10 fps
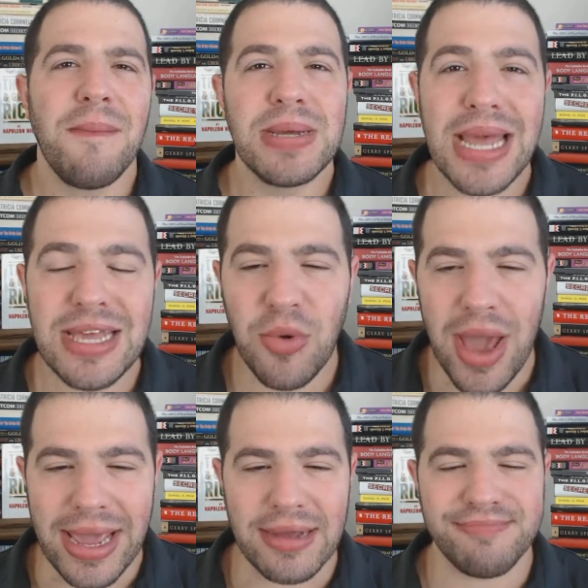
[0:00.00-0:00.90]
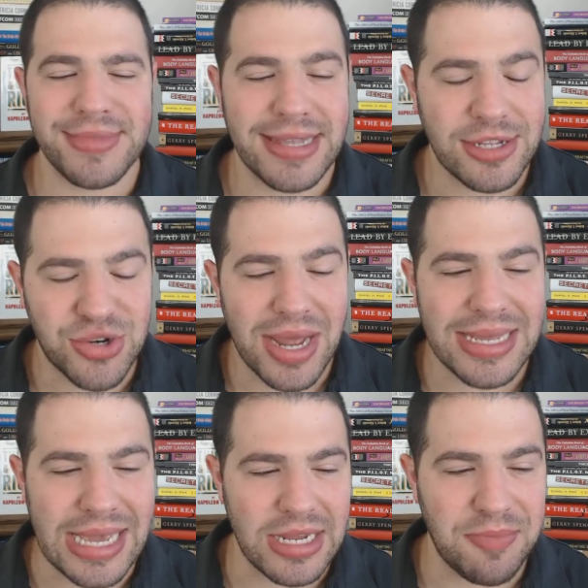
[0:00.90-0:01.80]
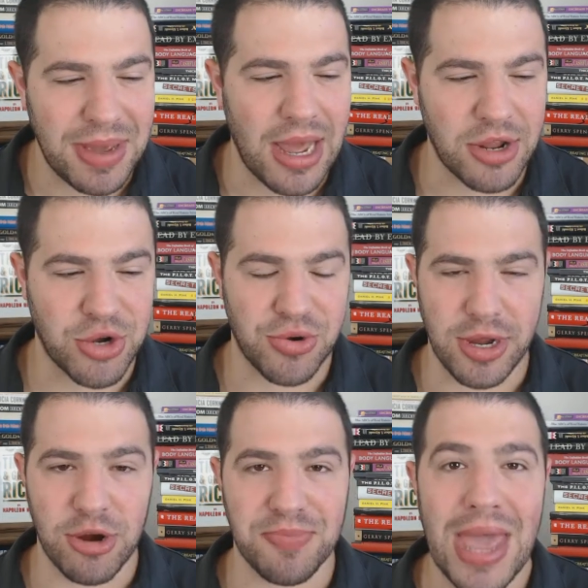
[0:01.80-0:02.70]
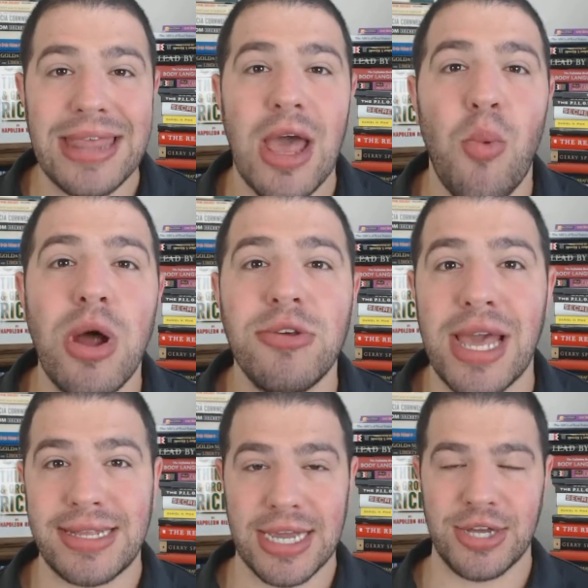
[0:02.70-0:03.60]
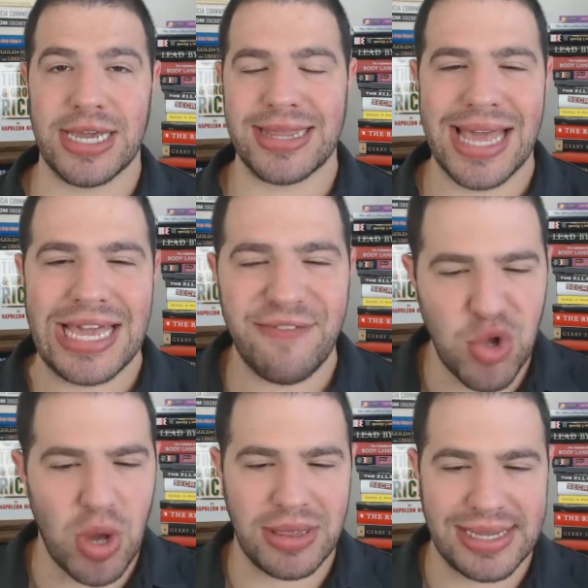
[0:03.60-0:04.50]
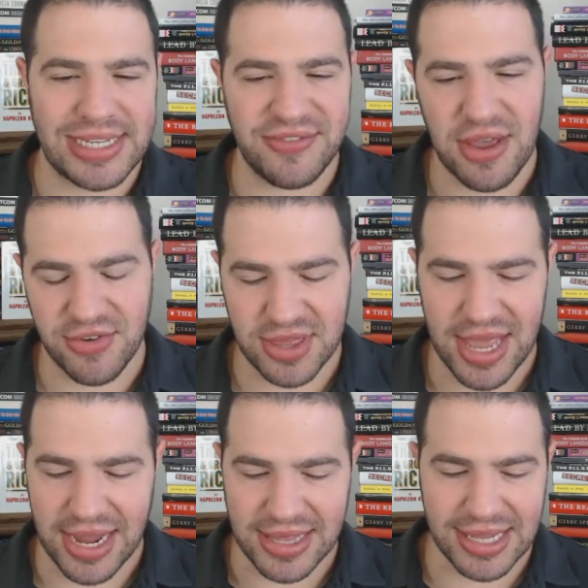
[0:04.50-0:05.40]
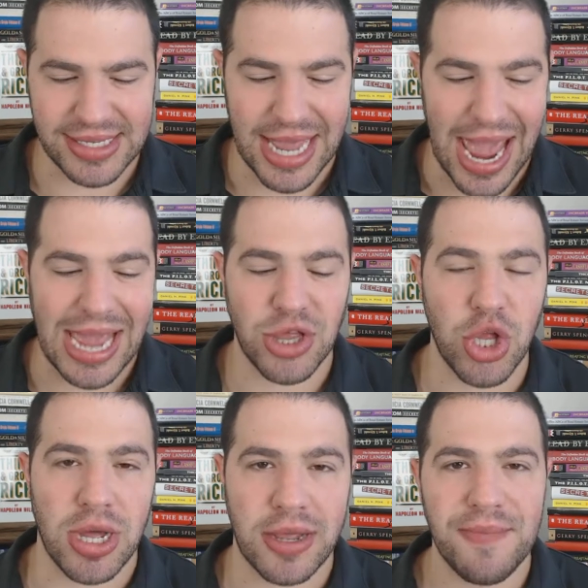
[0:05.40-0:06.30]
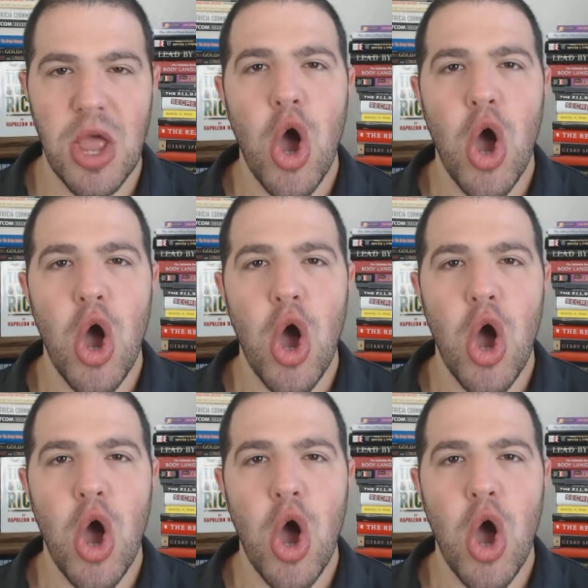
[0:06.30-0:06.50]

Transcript: But anyway, they try to get you to pick out a career. And then what do they tell you? They give you a list of everything. And they say, hey, look,